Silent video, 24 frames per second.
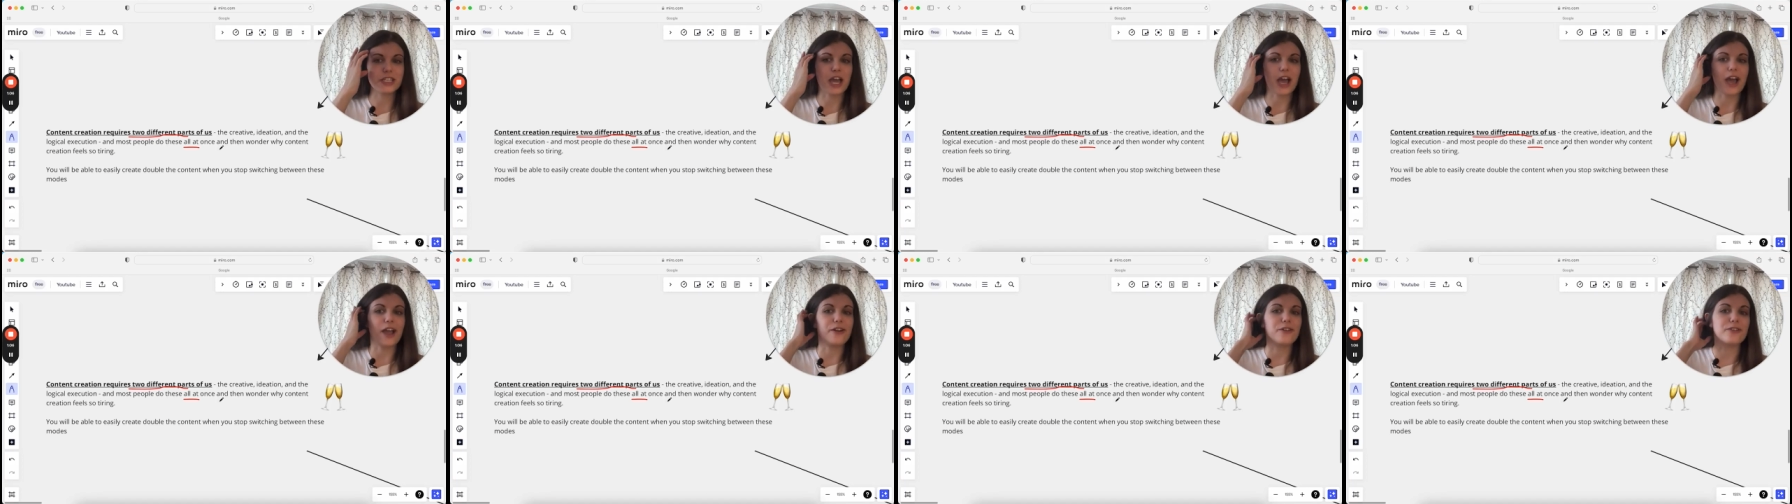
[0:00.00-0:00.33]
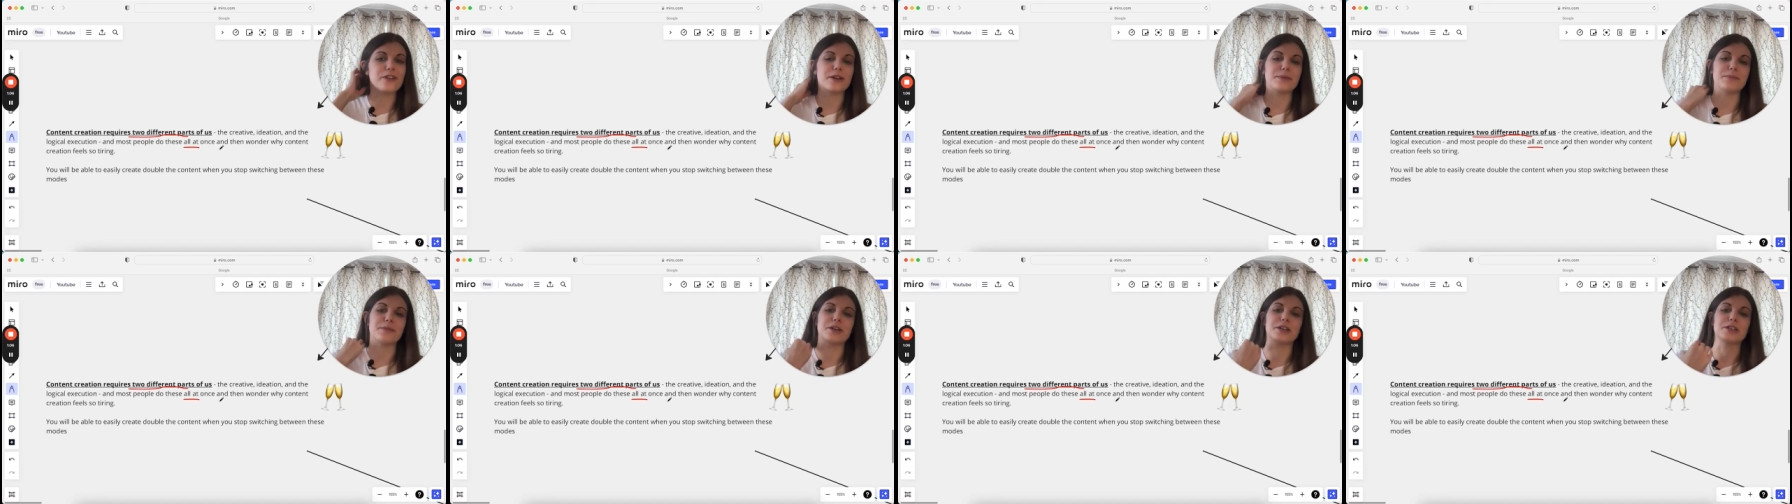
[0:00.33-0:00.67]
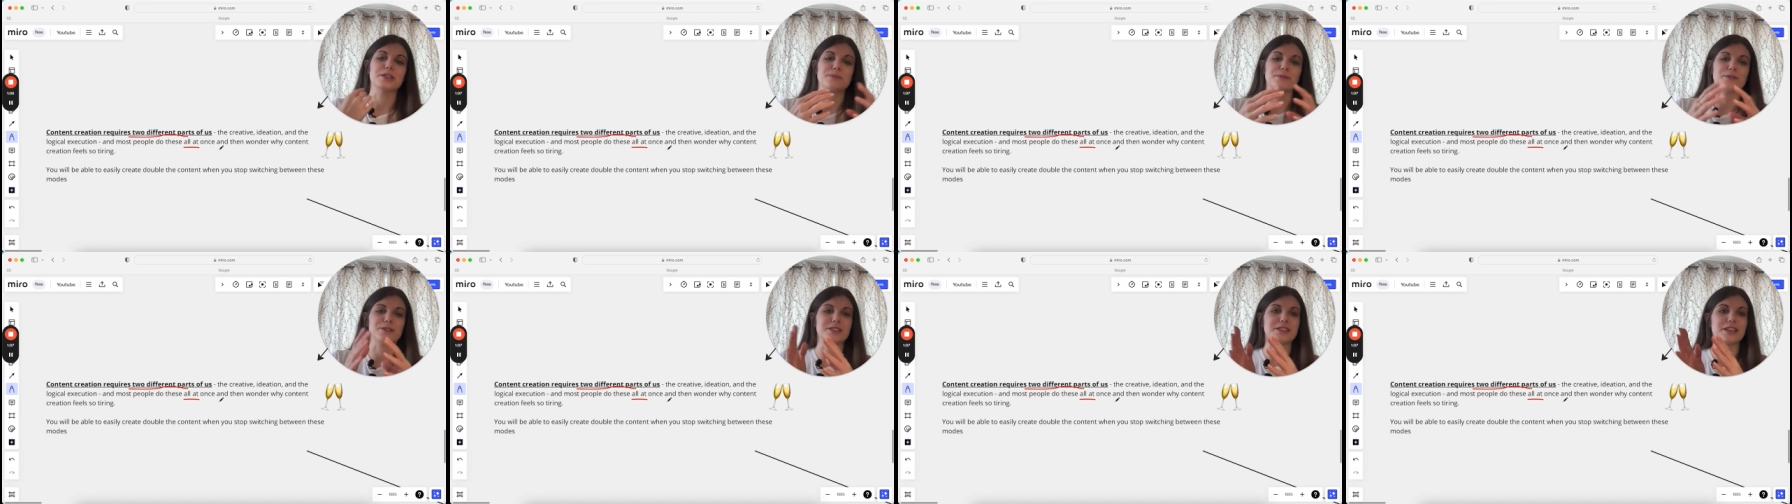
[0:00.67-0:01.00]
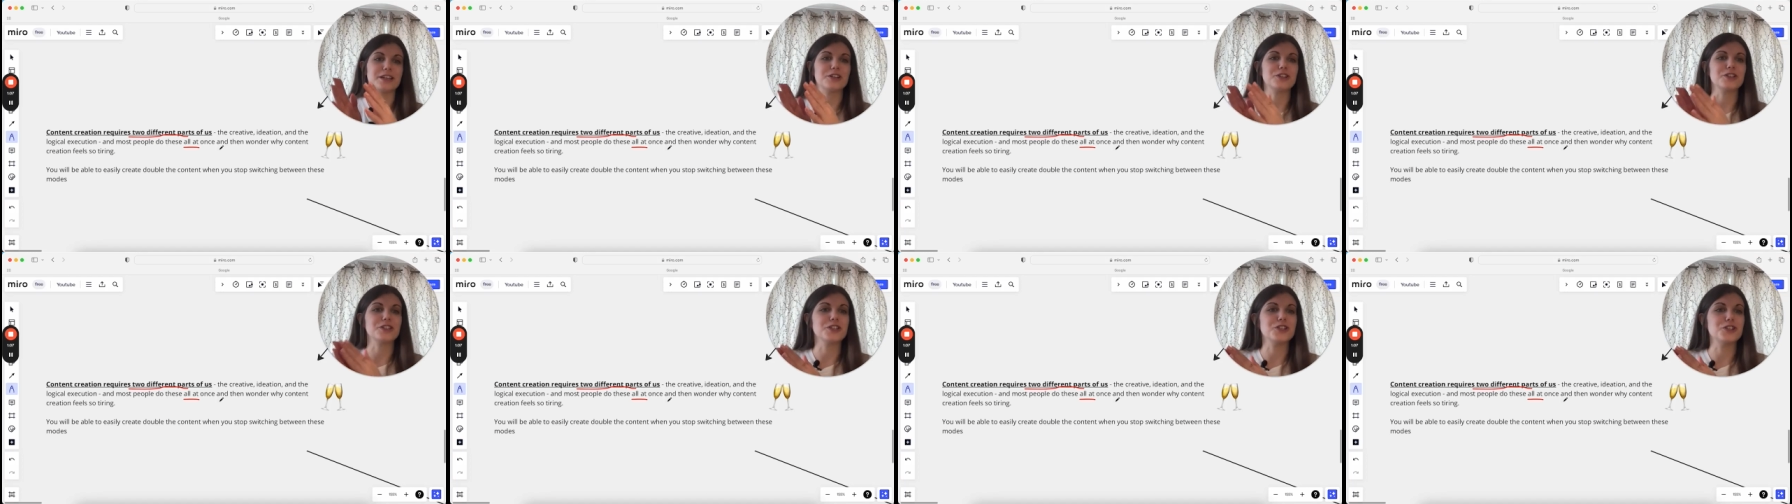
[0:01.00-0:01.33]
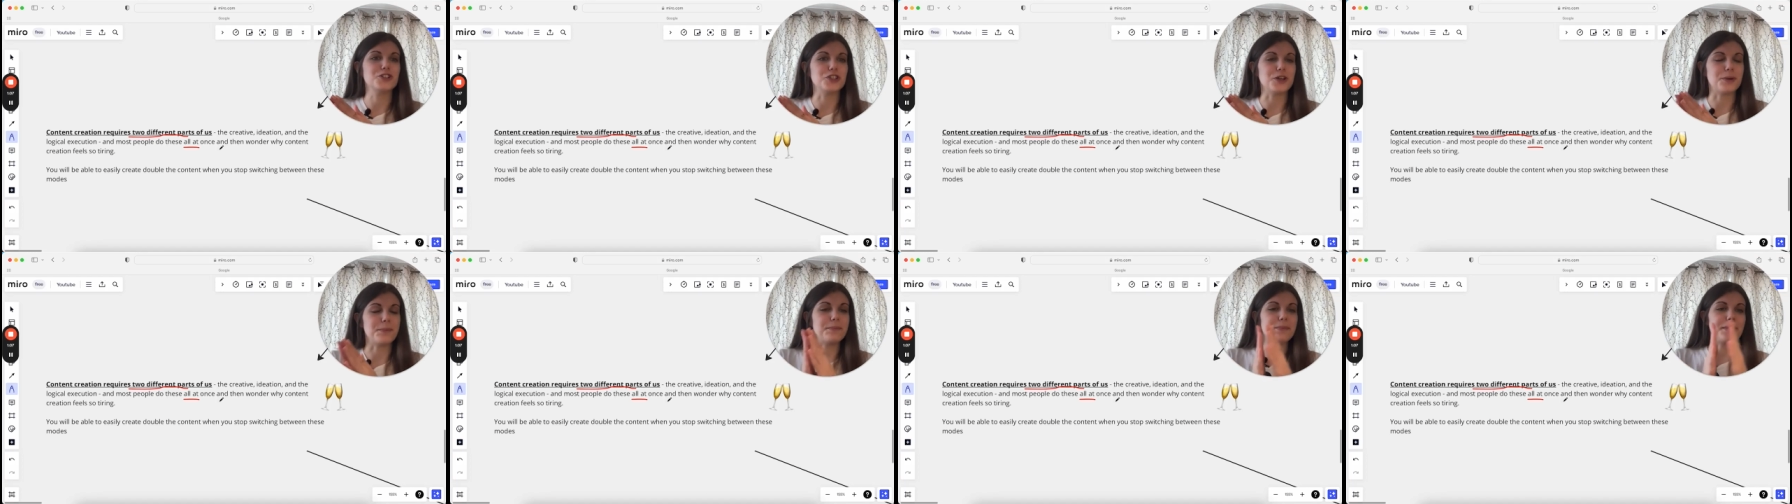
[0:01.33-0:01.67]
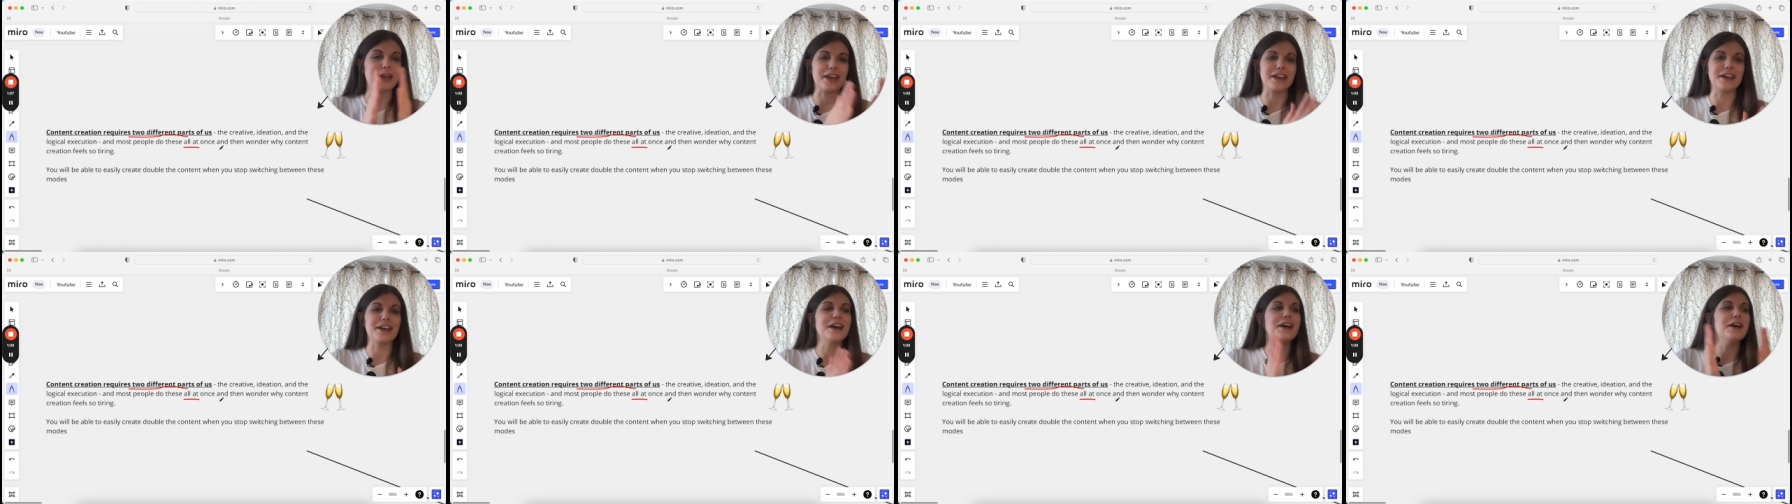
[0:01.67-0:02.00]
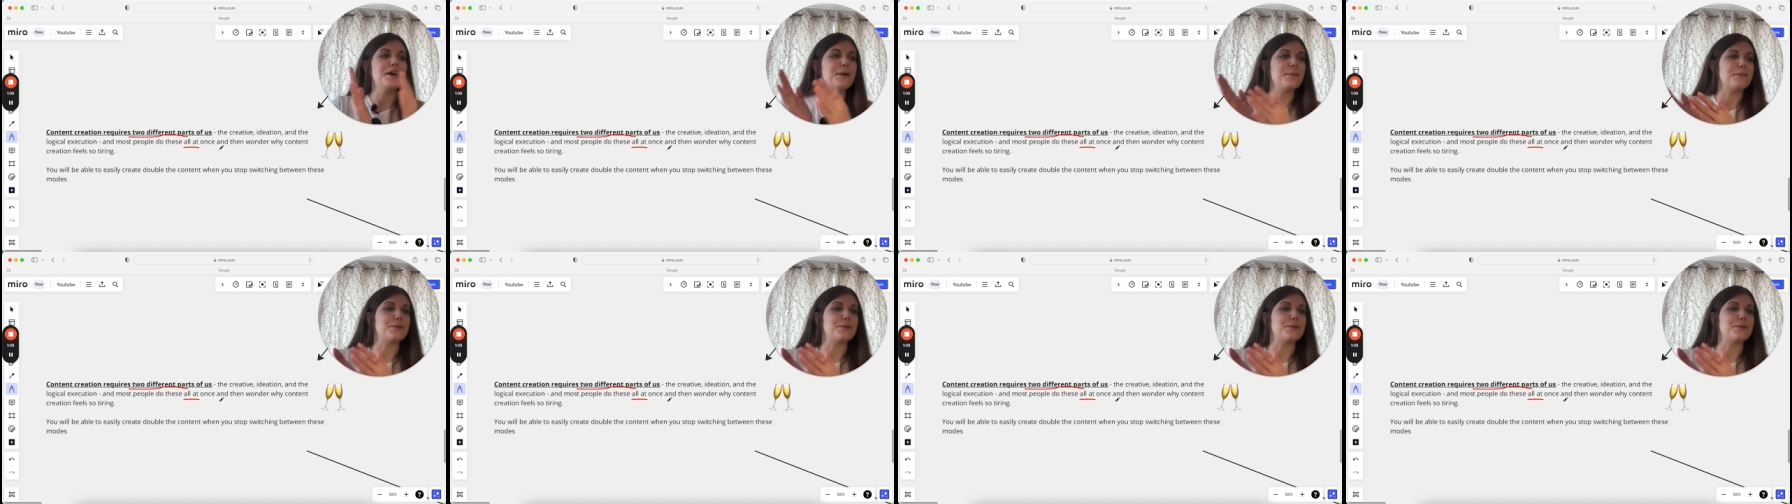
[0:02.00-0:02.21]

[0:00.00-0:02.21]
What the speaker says: tiring because we're essentially jumping